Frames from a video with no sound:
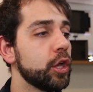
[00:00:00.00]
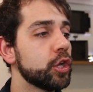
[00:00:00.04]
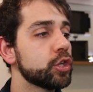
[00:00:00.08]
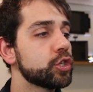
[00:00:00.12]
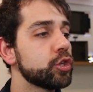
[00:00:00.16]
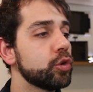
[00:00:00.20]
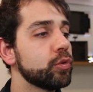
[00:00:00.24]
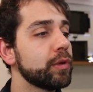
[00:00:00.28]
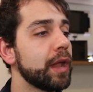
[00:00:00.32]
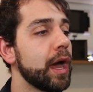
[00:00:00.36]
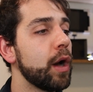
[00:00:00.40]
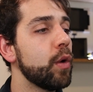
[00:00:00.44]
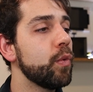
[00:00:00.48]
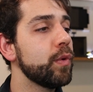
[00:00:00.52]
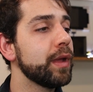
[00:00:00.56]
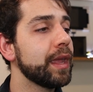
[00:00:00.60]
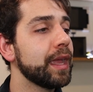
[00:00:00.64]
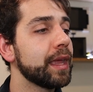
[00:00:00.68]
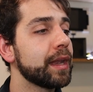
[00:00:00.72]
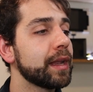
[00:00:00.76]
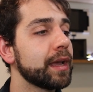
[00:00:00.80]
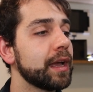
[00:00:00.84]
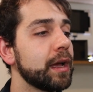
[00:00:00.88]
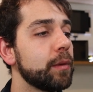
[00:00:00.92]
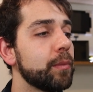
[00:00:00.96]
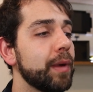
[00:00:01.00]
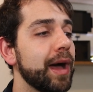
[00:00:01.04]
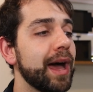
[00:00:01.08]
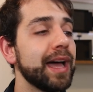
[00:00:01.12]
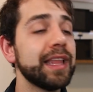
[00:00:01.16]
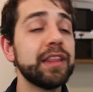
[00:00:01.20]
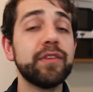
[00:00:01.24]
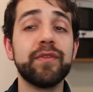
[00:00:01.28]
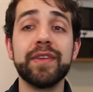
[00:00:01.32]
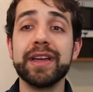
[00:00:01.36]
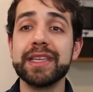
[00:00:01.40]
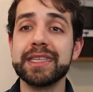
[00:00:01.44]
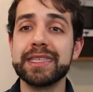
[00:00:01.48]
So now we can come
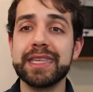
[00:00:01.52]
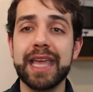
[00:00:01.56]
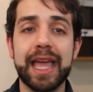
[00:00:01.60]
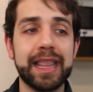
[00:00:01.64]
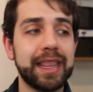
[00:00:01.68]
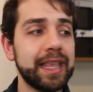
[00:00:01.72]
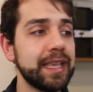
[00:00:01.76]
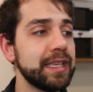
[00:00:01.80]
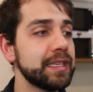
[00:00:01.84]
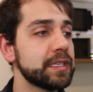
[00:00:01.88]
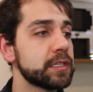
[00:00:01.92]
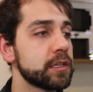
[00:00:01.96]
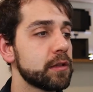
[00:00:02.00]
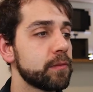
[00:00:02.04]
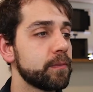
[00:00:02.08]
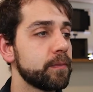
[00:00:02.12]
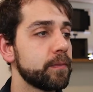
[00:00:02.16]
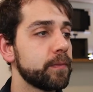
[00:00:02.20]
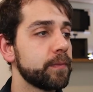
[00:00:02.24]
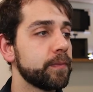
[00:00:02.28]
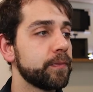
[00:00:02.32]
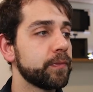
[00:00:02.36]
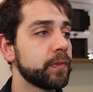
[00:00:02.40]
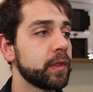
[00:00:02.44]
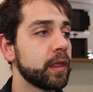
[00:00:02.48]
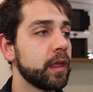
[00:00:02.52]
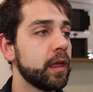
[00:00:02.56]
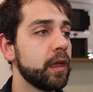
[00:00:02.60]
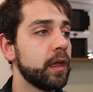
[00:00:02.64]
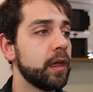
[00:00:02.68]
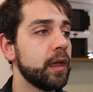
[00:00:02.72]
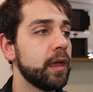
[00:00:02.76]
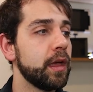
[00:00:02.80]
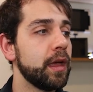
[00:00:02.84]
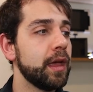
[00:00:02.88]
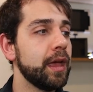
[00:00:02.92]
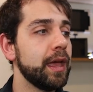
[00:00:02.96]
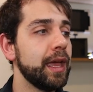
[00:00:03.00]
advanced settings,
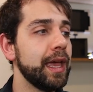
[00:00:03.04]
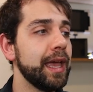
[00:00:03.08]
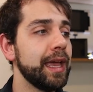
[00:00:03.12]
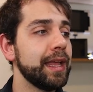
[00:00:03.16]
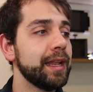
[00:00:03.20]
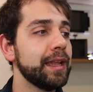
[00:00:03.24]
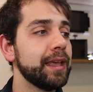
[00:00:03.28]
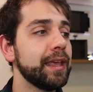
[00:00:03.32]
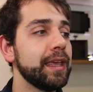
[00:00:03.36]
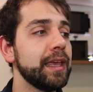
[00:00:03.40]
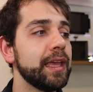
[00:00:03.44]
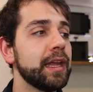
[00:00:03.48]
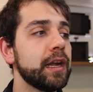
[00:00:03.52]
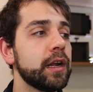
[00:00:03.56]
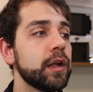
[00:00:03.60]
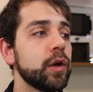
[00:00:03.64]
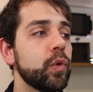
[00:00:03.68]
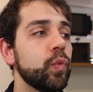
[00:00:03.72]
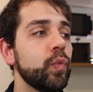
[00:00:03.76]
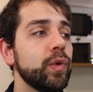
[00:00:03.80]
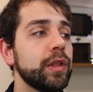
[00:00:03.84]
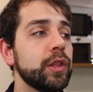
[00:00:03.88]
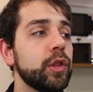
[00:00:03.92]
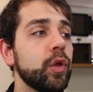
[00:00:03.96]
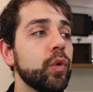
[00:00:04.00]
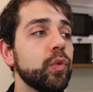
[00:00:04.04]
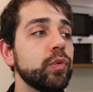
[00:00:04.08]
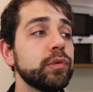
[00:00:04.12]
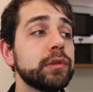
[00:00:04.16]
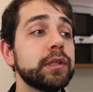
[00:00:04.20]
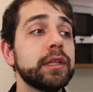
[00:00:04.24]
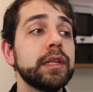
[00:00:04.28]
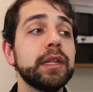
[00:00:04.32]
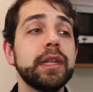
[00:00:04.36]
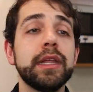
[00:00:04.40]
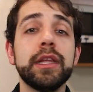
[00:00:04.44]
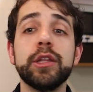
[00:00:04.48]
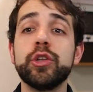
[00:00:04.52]
and here we
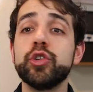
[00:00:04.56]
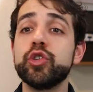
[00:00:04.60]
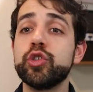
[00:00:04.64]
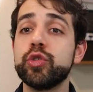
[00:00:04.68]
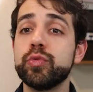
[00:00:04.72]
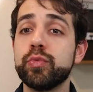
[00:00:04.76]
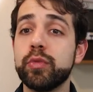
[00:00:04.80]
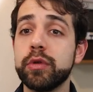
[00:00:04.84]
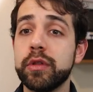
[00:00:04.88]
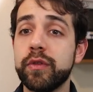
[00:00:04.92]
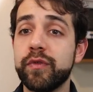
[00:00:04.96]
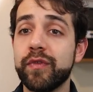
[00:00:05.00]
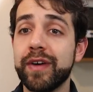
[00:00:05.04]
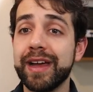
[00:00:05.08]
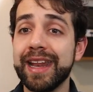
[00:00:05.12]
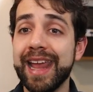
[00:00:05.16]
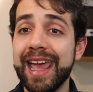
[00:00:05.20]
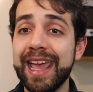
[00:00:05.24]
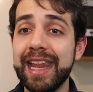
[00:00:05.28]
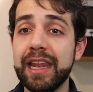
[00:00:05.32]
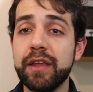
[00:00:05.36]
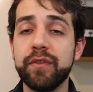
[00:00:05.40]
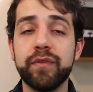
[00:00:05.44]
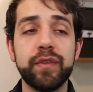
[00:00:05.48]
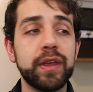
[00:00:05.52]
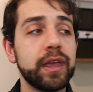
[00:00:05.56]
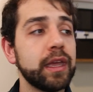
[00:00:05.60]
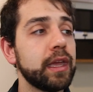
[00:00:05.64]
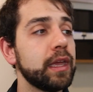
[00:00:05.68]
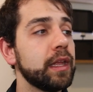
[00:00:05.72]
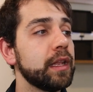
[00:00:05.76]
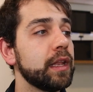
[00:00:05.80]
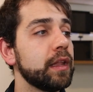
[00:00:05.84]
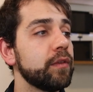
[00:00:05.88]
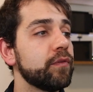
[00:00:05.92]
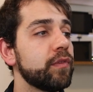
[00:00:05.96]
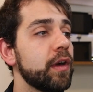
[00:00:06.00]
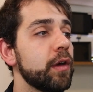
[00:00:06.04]
don't need to modify anything
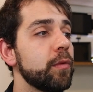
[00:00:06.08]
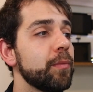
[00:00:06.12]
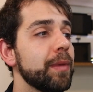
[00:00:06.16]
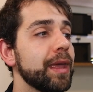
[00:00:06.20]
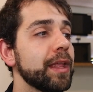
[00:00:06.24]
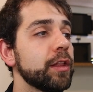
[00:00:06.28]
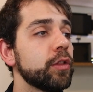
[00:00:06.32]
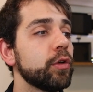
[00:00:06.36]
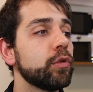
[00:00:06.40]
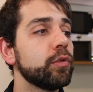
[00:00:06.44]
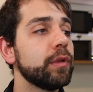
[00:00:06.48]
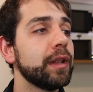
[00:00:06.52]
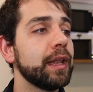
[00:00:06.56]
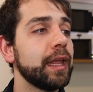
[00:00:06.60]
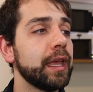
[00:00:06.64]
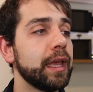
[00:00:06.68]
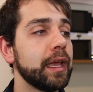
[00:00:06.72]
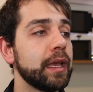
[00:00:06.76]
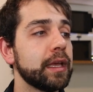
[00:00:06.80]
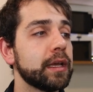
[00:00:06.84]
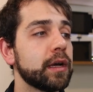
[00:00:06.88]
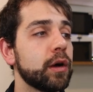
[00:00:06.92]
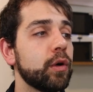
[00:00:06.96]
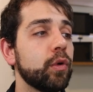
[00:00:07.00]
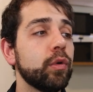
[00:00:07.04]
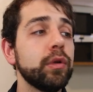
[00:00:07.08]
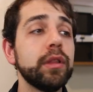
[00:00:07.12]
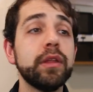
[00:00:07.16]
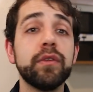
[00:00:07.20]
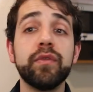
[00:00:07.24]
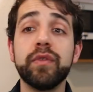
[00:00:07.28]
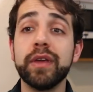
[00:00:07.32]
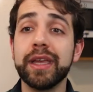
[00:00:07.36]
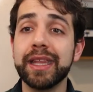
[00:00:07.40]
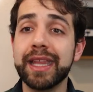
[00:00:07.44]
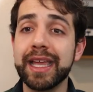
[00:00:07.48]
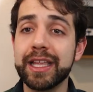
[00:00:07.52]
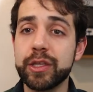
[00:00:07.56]
in environmental link. Only
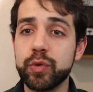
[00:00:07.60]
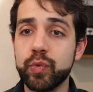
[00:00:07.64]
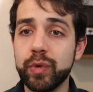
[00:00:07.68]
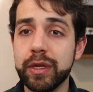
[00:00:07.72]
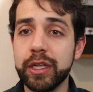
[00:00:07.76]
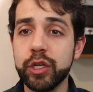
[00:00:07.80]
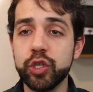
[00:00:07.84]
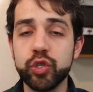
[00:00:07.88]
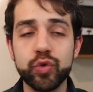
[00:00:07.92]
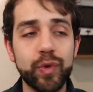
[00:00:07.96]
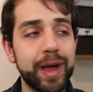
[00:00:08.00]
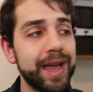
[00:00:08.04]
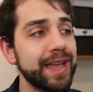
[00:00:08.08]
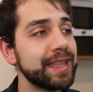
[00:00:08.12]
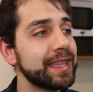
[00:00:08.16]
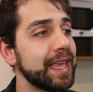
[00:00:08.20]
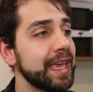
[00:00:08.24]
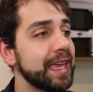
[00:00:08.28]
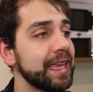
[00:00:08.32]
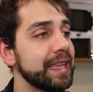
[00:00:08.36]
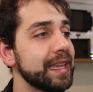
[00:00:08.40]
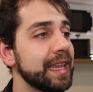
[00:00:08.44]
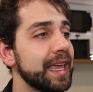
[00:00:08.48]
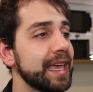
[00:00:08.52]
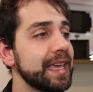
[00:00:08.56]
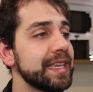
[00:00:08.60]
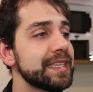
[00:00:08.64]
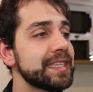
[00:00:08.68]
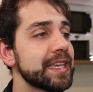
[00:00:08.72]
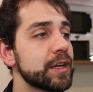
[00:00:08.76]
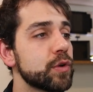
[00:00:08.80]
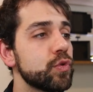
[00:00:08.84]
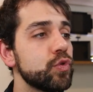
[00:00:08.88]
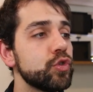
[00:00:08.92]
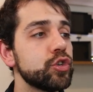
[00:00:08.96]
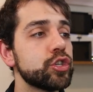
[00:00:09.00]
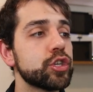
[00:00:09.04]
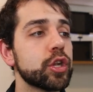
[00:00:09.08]
thing that we need to add in
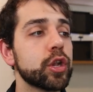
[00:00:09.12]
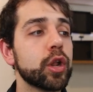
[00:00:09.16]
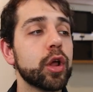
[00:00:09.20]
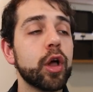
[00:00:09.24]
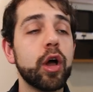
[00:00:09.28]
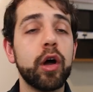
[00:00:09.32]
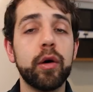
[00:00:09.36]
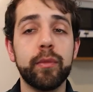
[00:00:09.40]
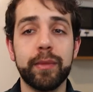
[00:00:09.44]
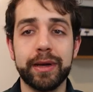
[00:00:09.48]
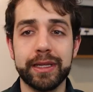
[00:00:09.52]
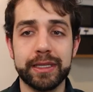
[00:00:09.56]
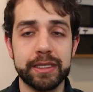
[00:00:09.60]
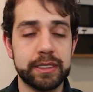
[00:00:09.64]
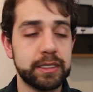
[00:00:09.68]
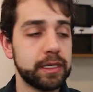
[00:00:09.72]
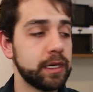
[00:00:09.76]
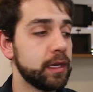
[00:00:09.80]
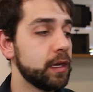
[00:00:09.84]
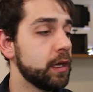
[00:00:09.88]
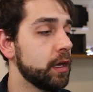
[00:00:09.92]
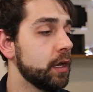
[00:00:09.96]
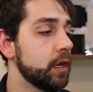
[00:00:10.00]
execution command.